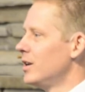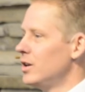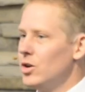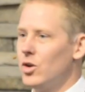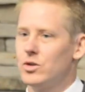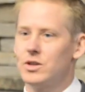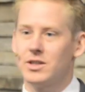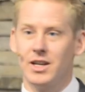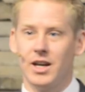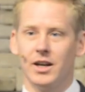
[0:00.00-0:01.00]
your own
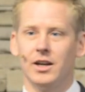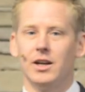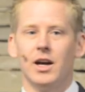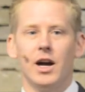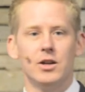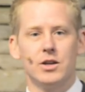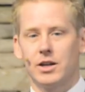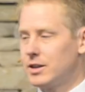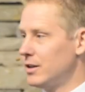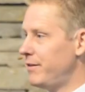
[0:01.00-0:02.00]
sin, and you
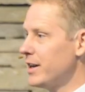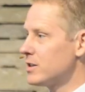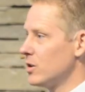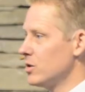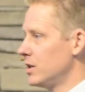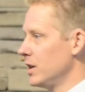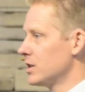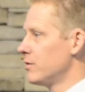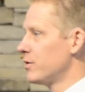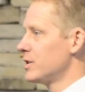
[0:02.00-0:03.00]
can confess those
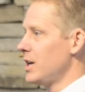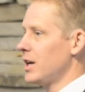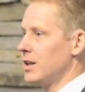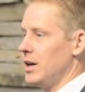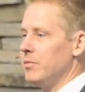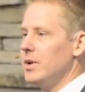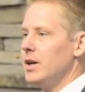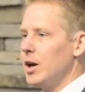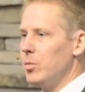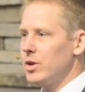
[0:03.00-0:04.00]
things and forsake them
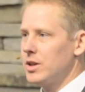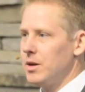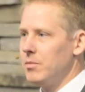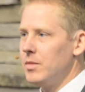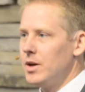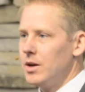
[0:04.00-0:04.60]
and put them